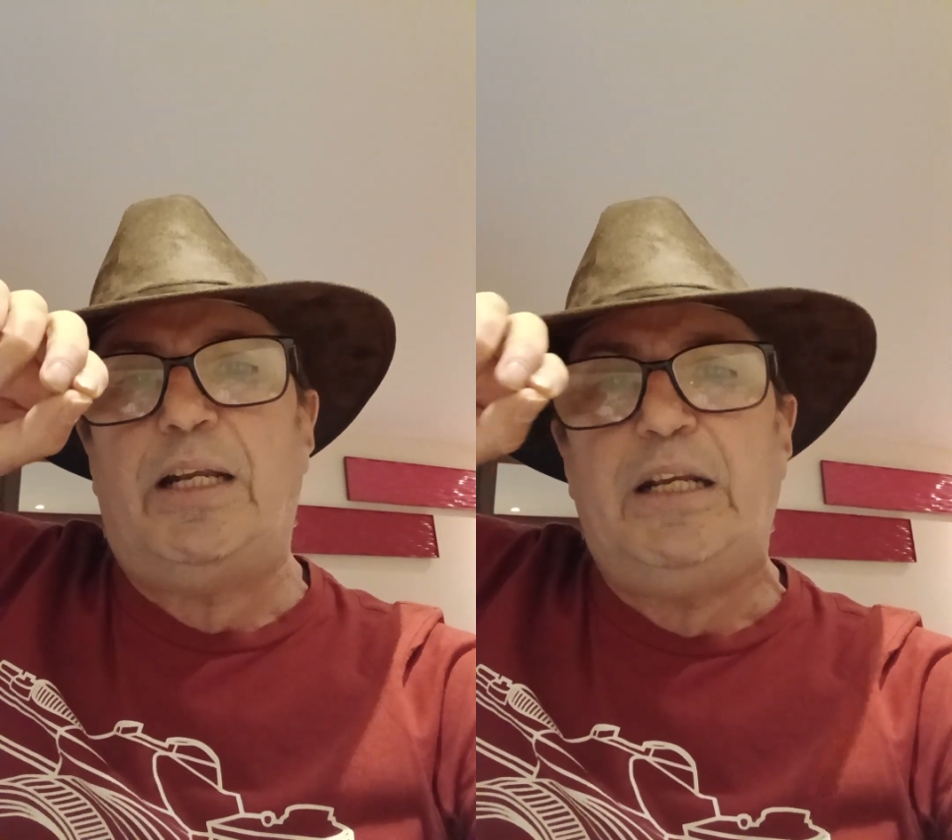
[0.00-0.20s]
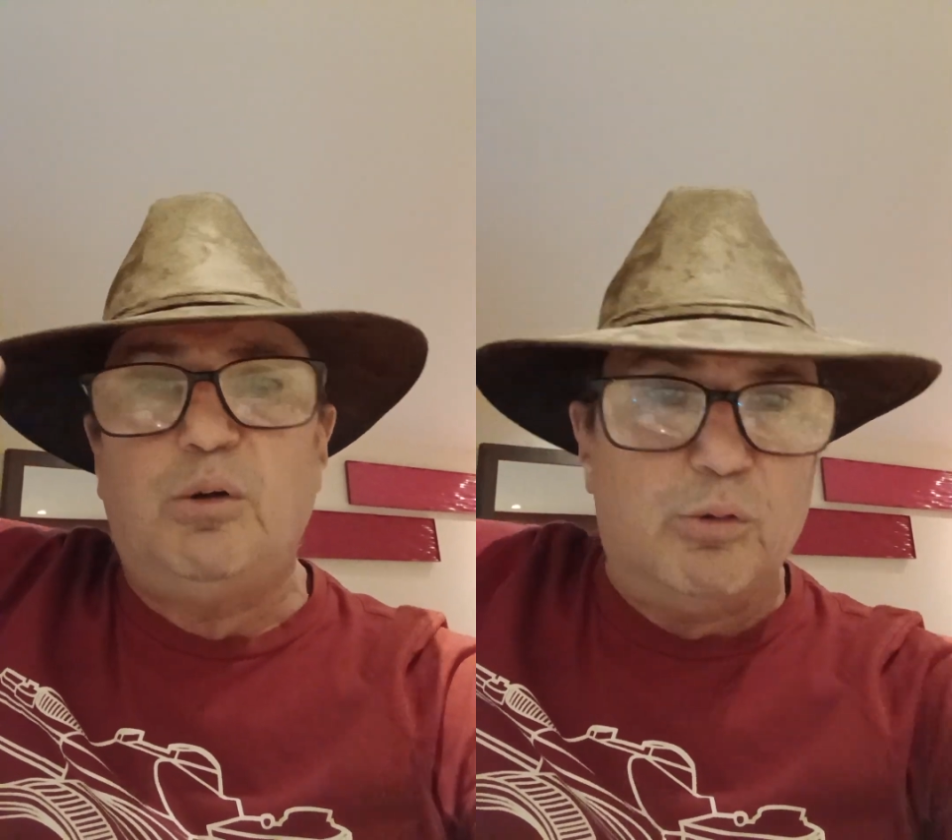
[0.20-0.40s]

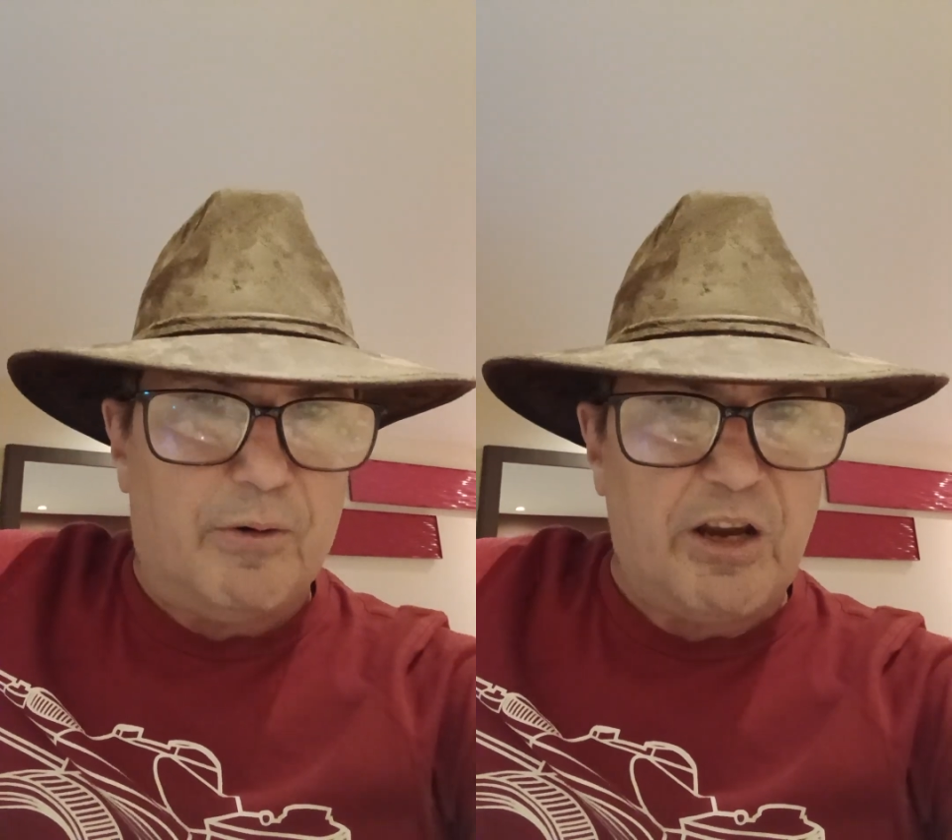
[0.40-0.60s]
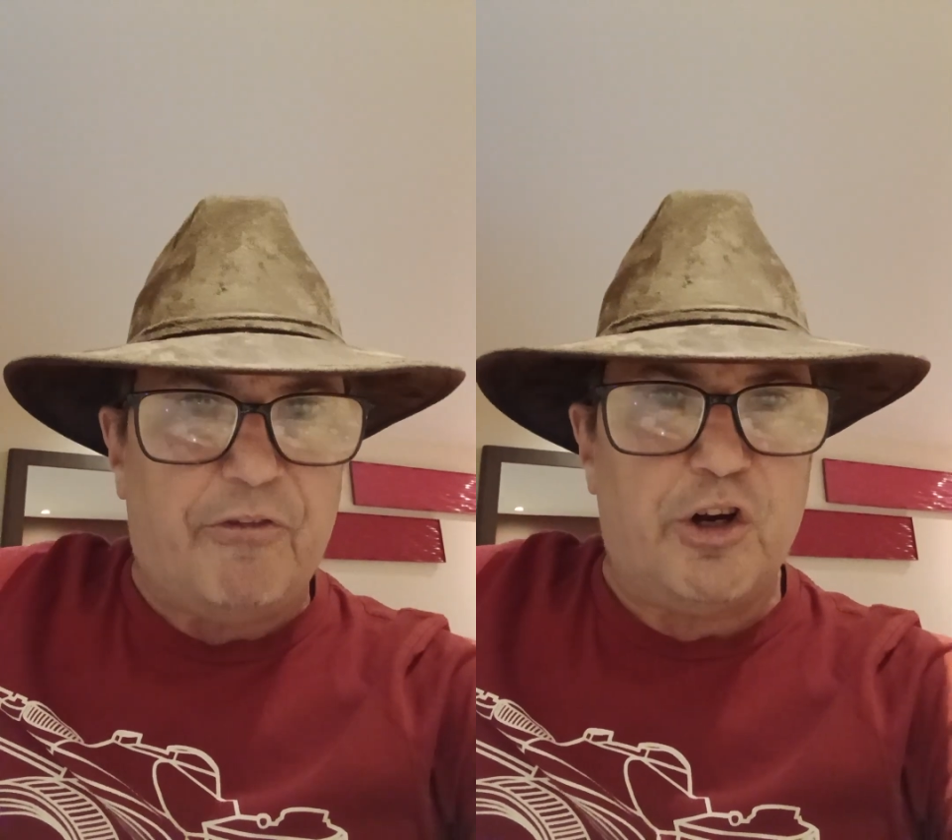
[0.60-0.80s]
legal
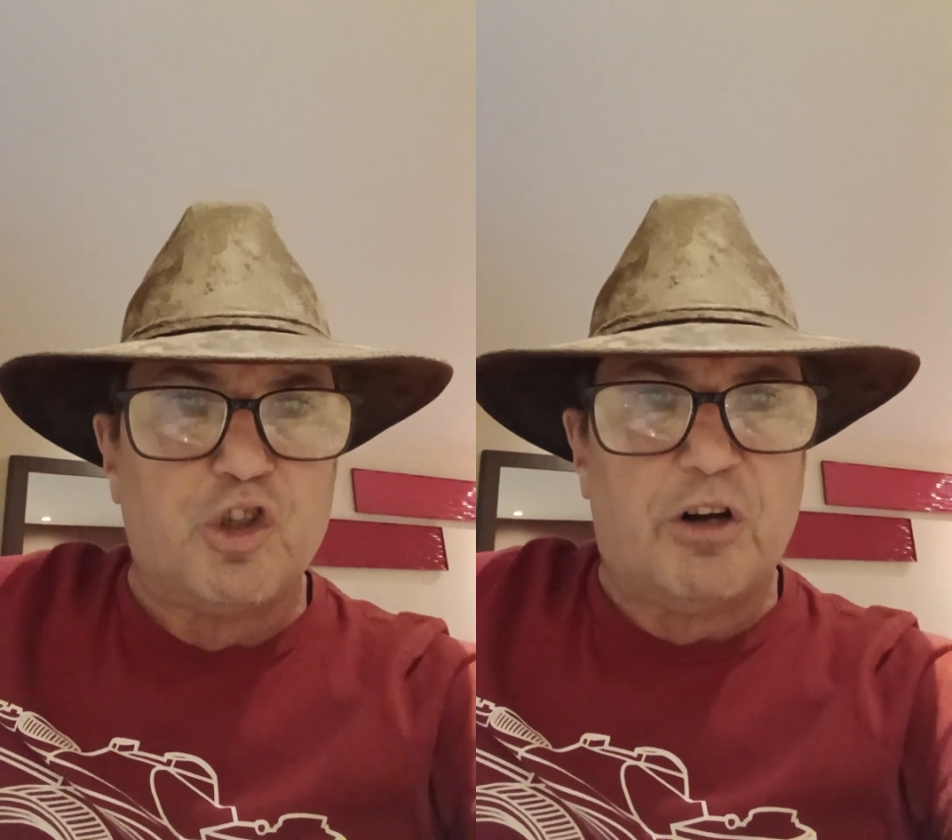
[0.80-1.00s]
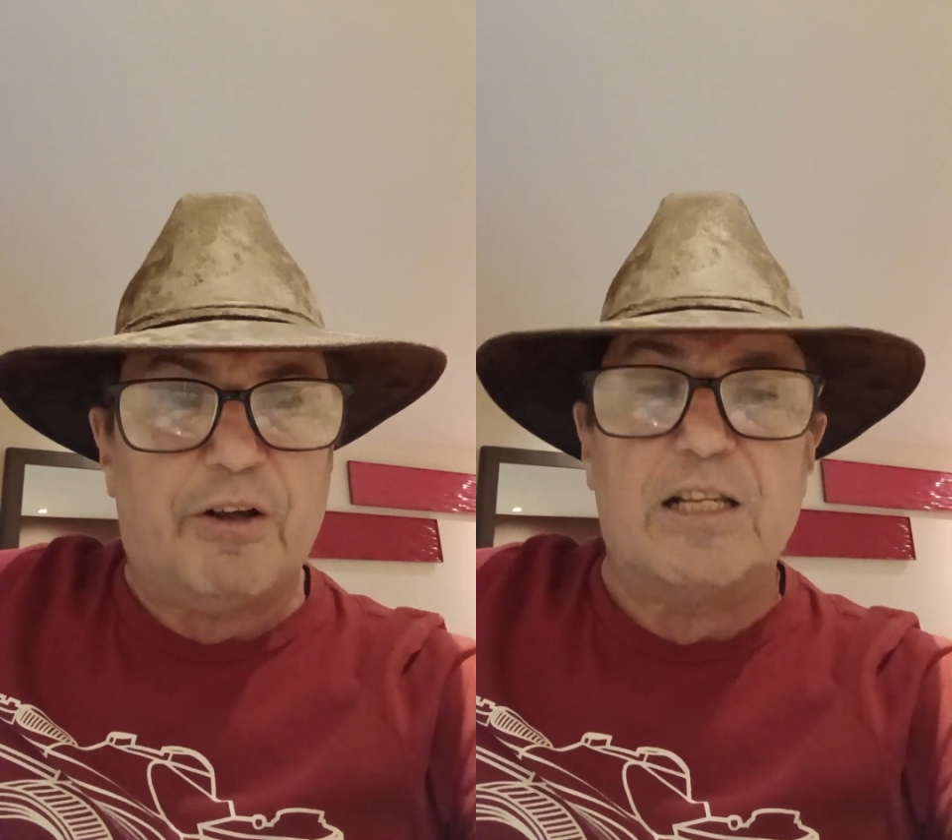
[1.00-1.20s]

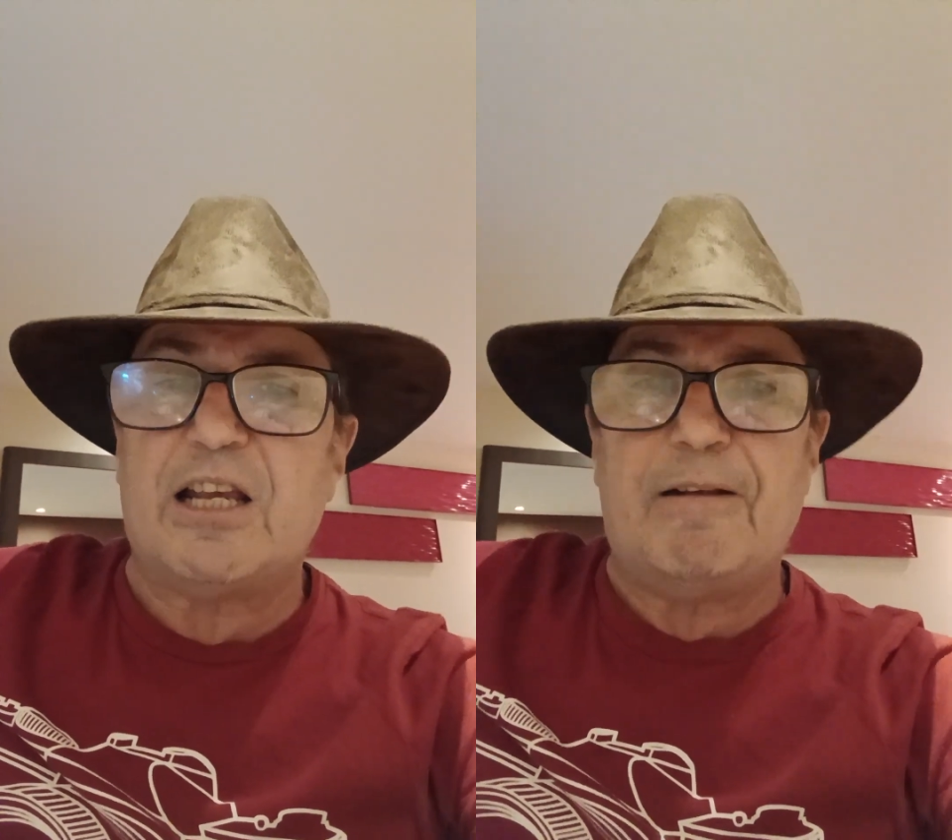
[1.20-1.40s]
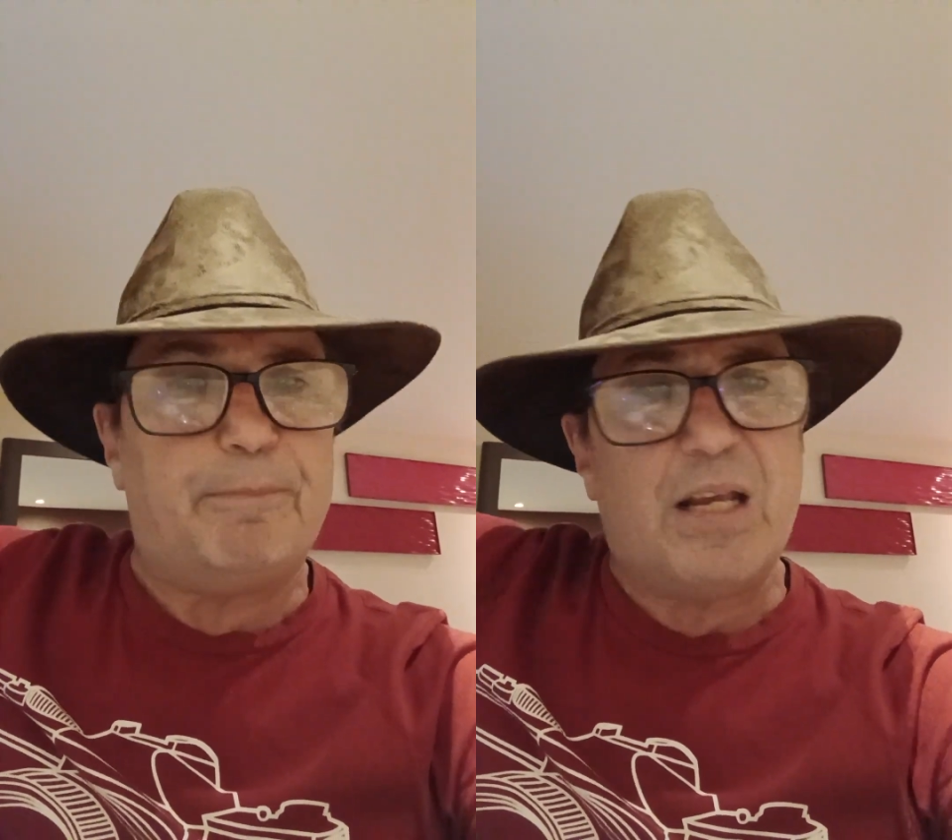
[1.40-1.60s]
definition of it is that